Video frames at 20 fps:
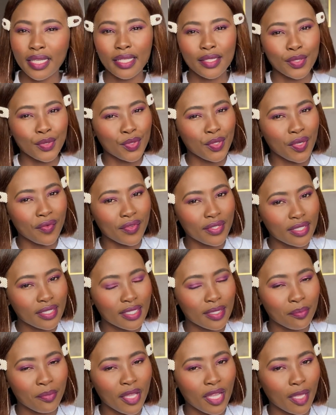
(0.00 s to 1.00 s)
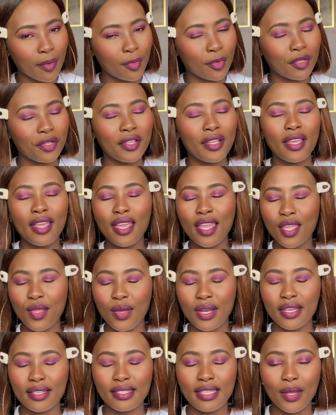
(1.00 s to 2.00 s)
the service is impeccable. You
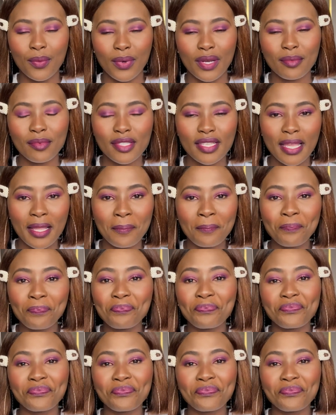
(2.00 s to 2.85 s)
understand what I'm saying?